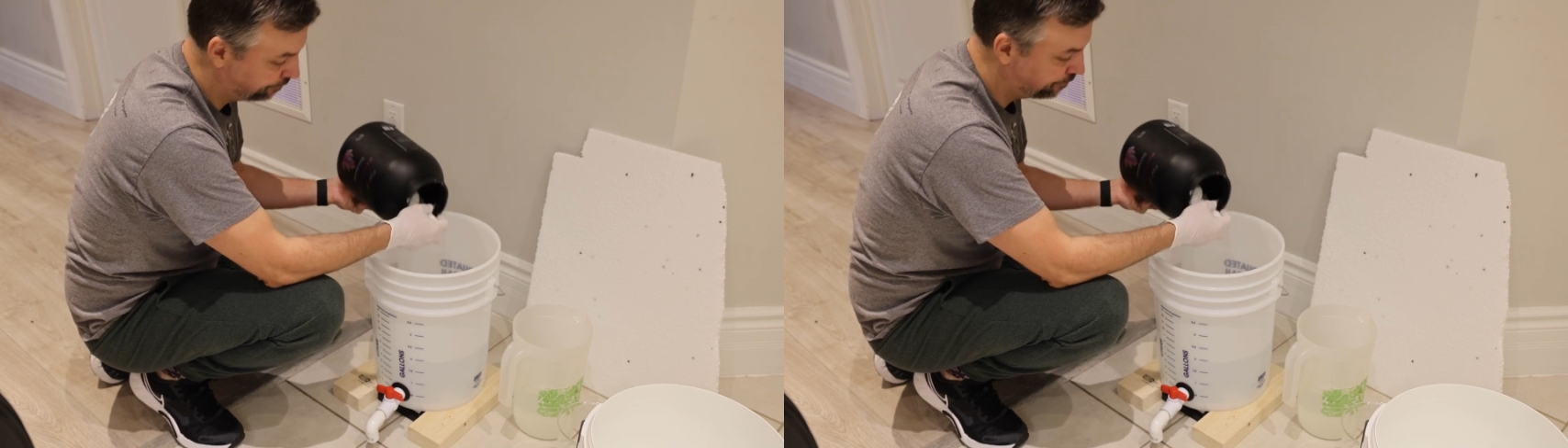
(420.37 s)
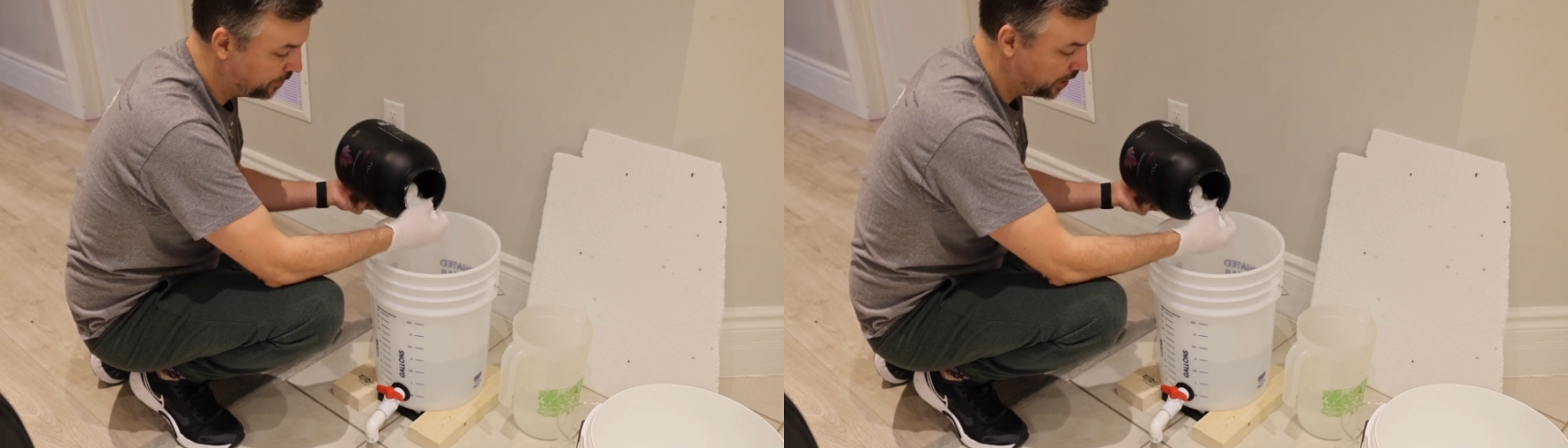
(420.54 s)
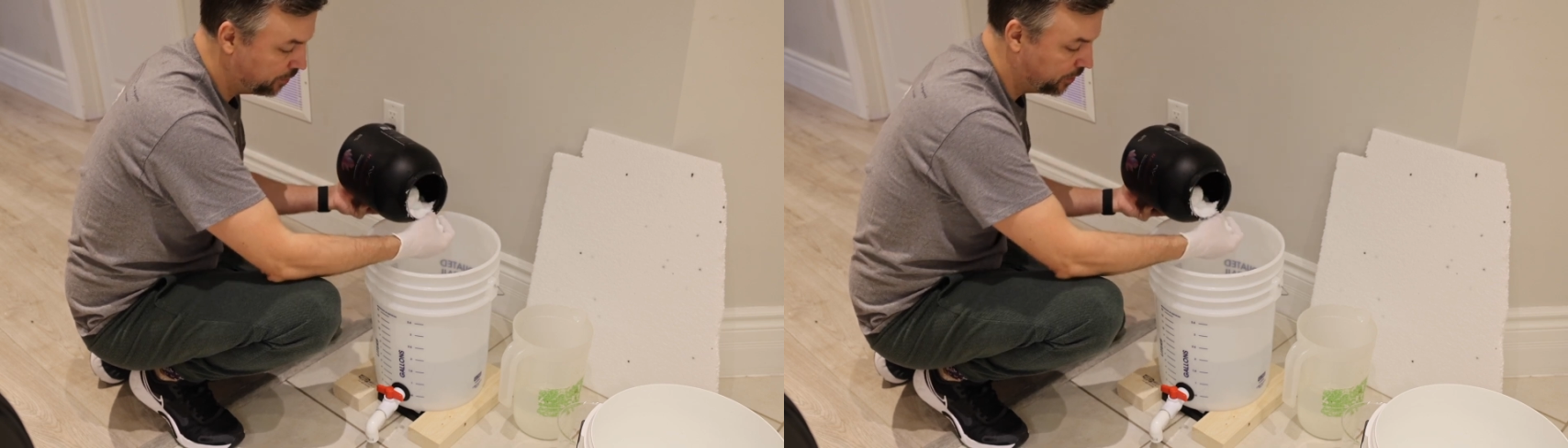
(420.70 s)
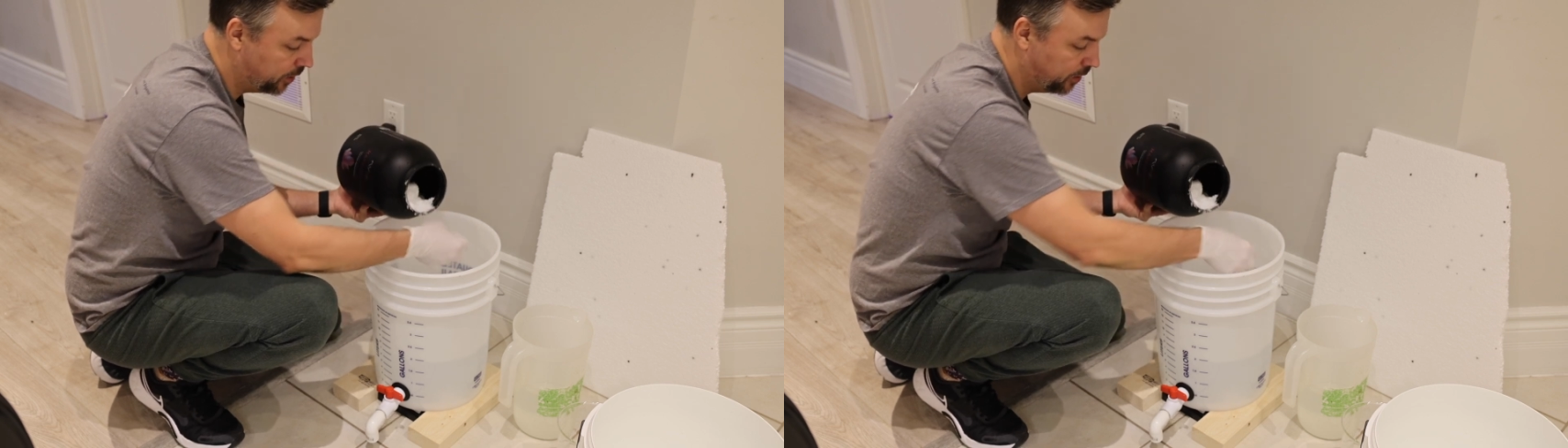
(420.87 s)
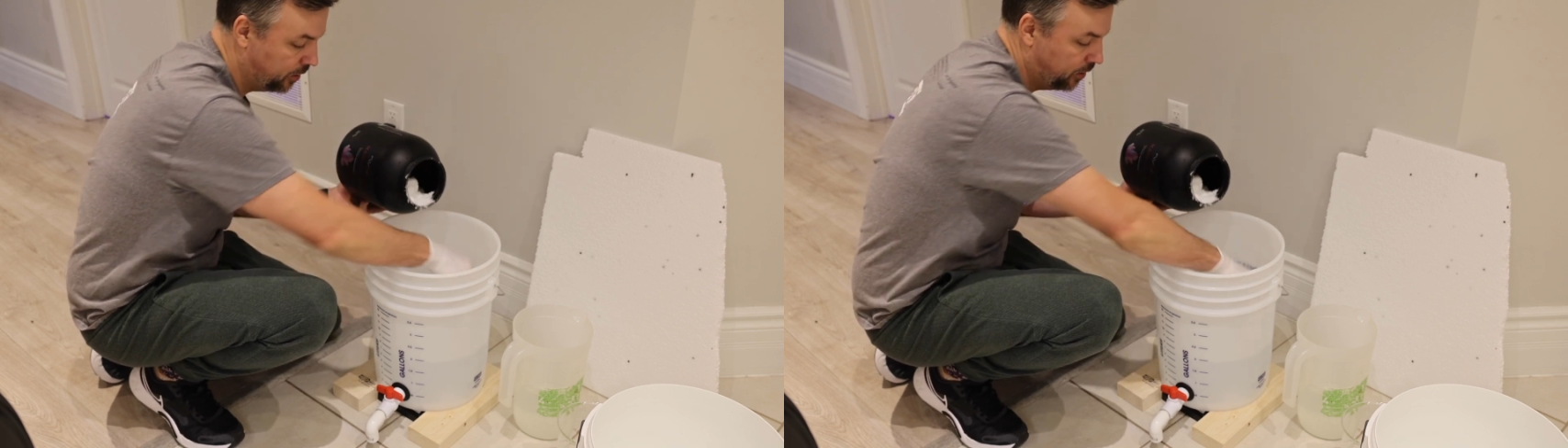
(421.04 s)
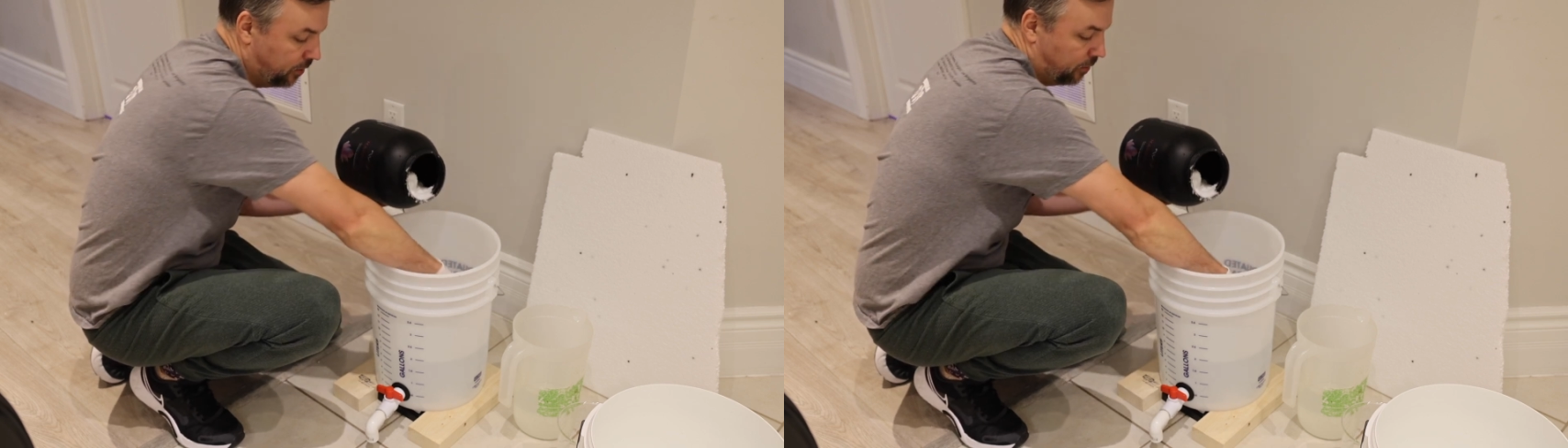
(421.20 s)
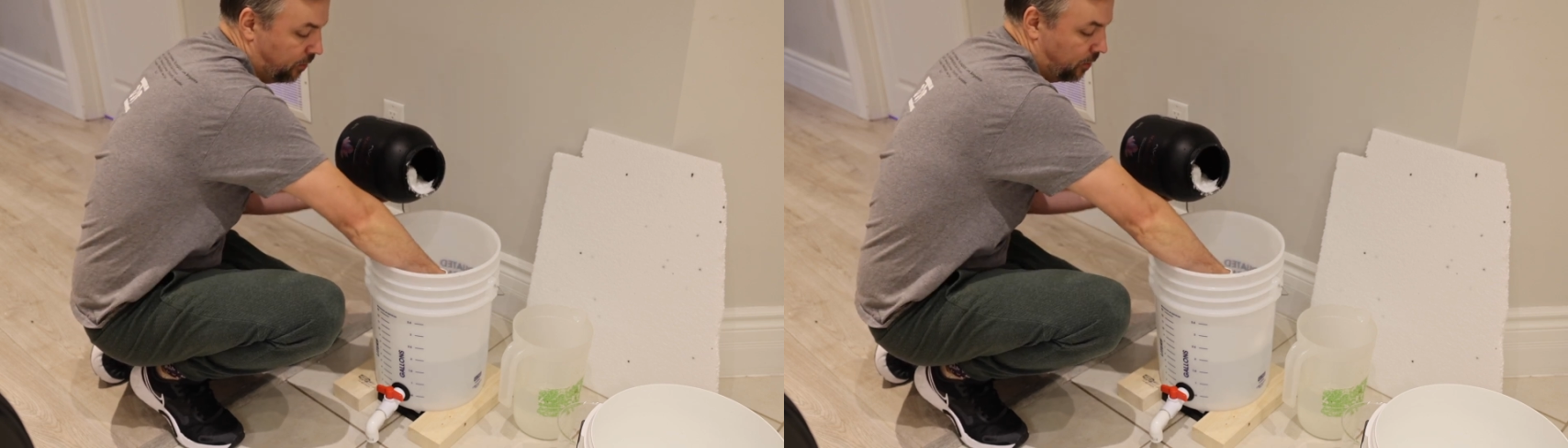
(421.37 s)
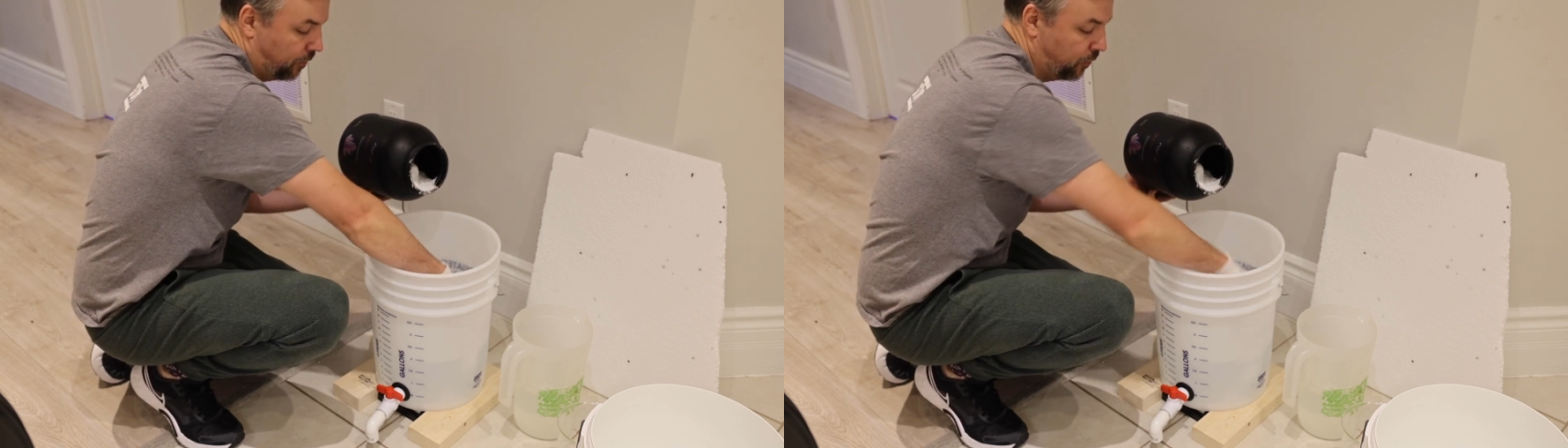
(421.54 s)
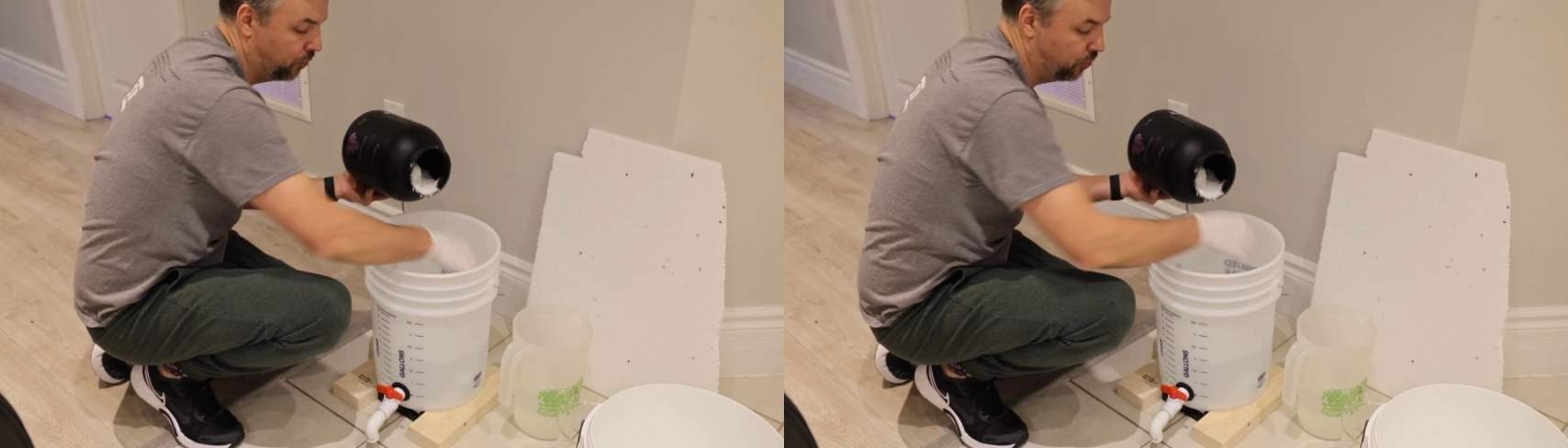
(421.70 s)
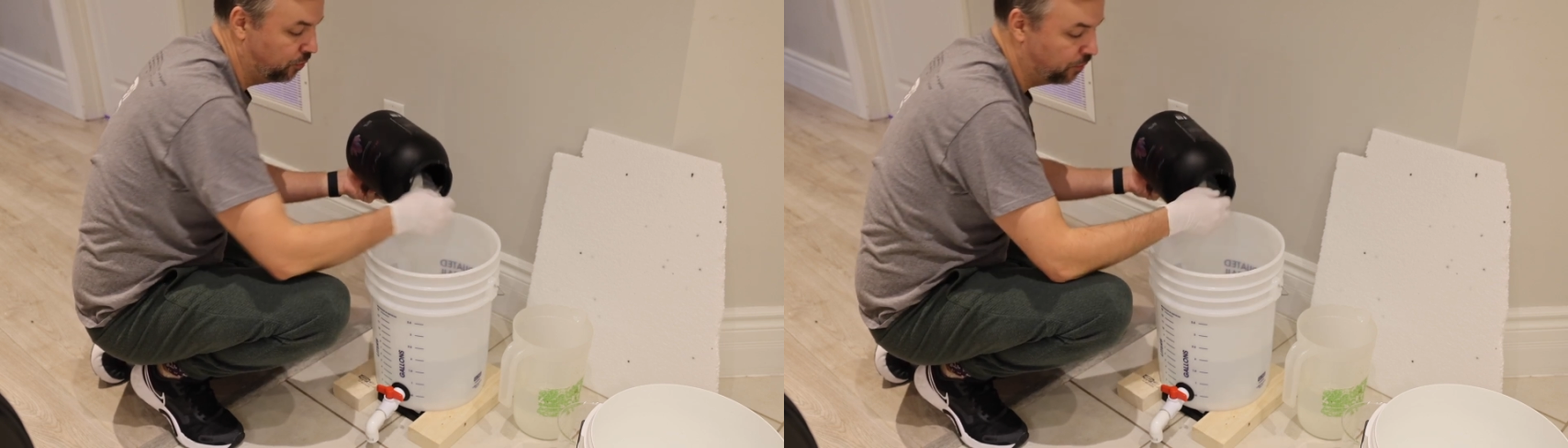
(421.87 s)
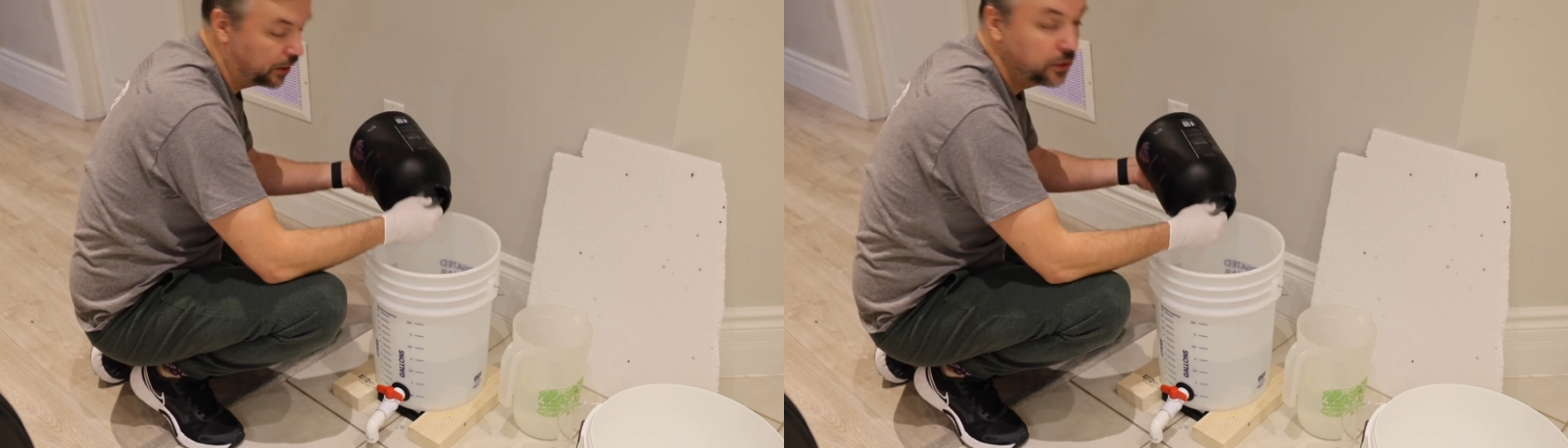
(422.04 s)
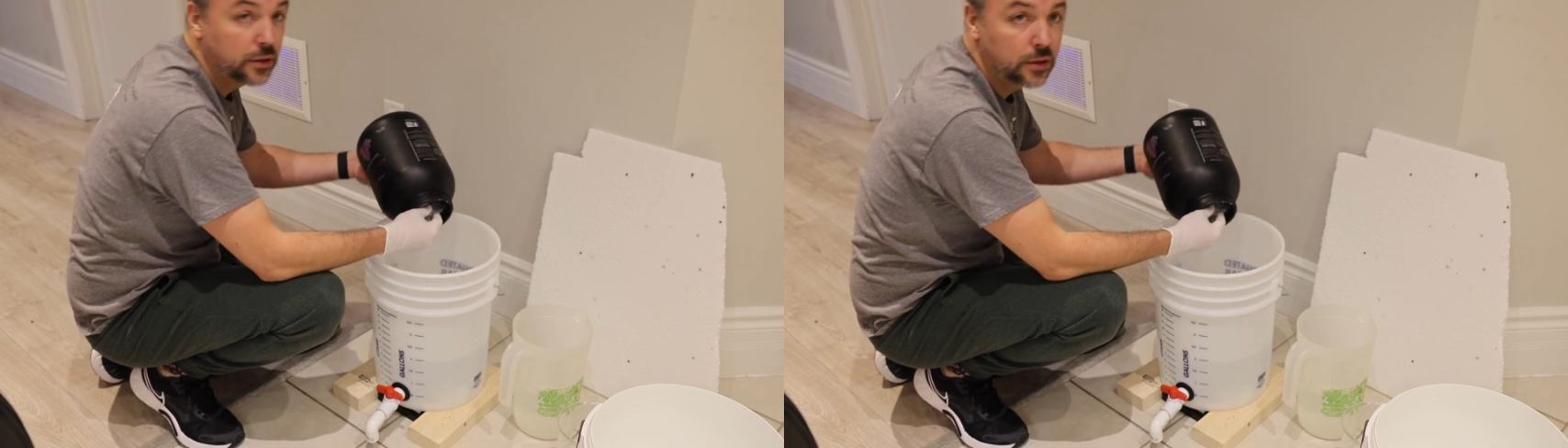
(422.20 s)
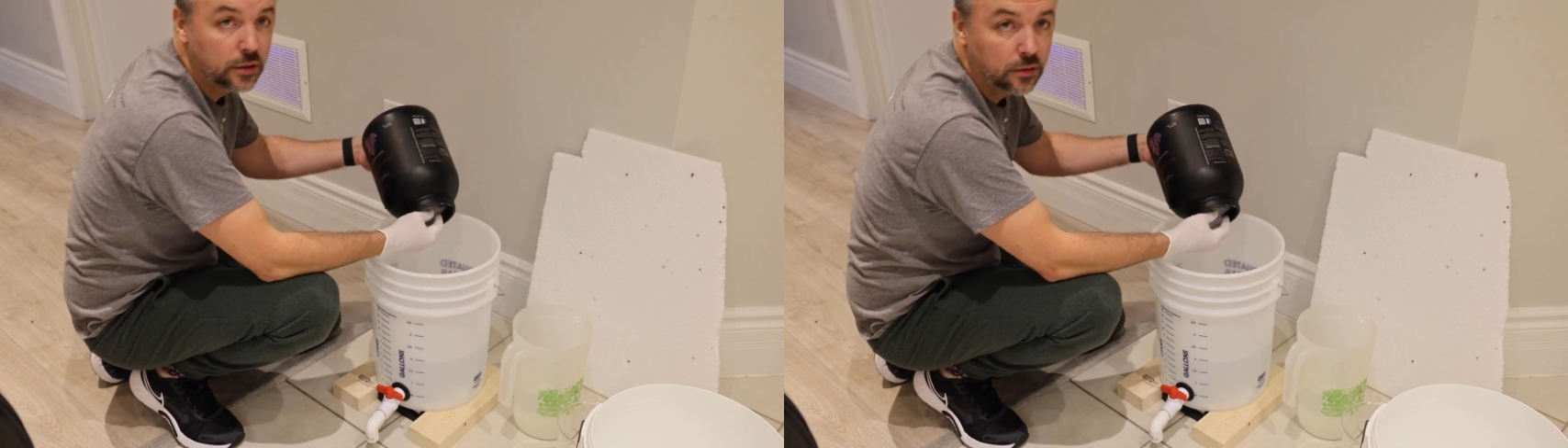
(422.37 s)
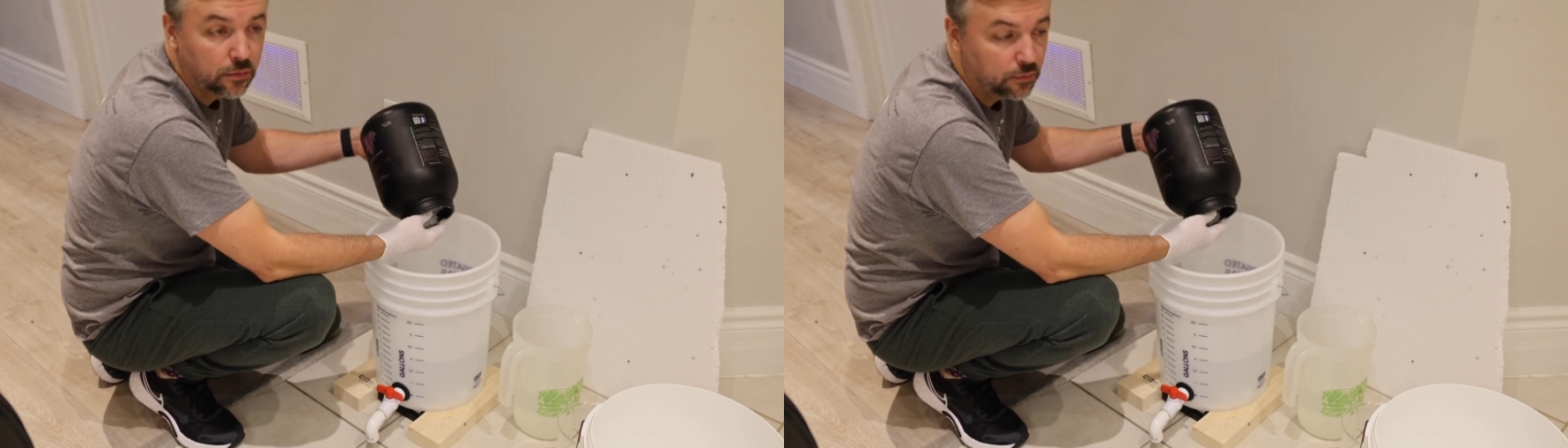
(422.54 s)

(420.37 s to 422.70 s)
maybe a few months,